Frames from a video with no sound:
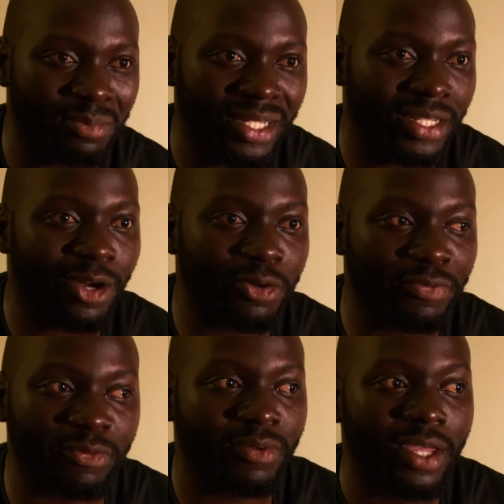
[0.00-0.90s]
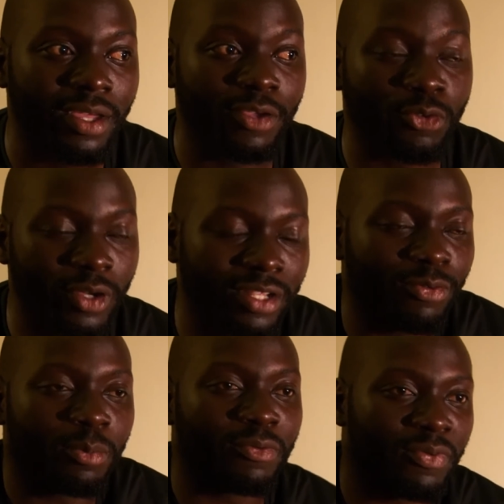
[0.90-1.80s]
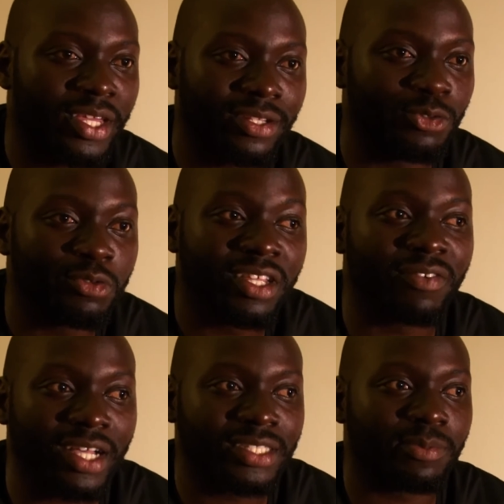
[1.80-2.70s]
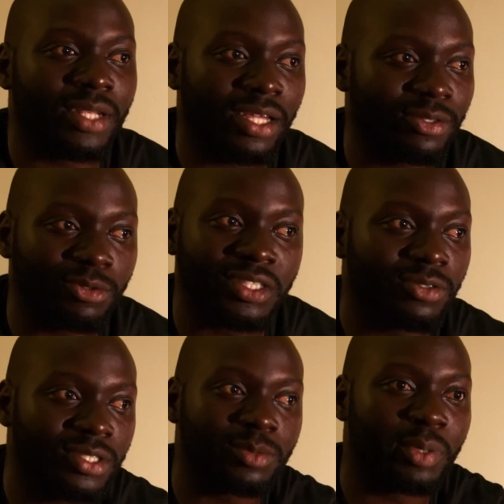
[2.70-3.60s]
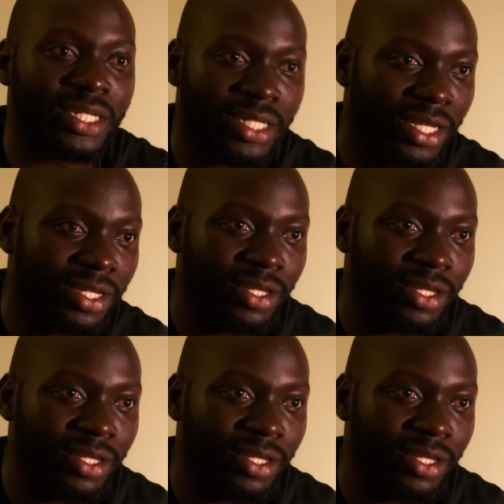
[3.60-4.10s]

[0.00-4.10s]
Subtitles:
But now if you're a Liverpool fan, you will never accept like, no, Chelsea's better.